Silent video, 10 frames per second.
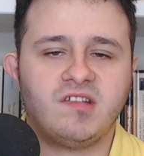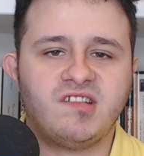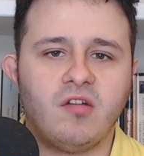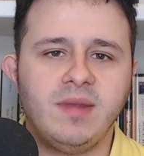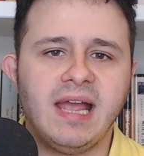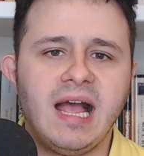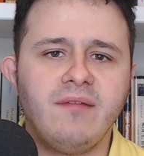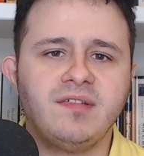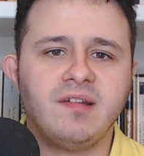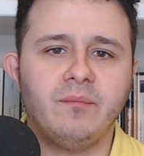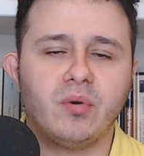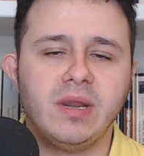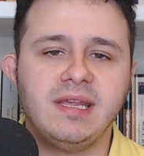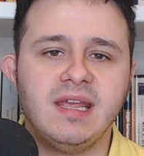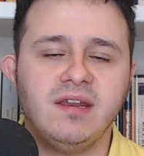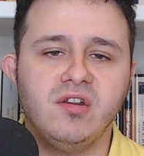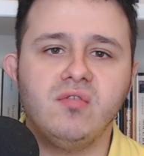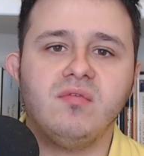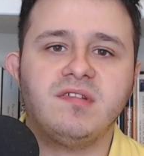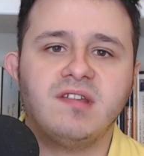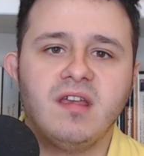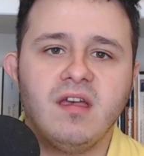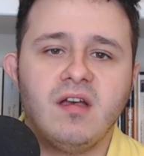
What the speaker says: So we have some breaking news.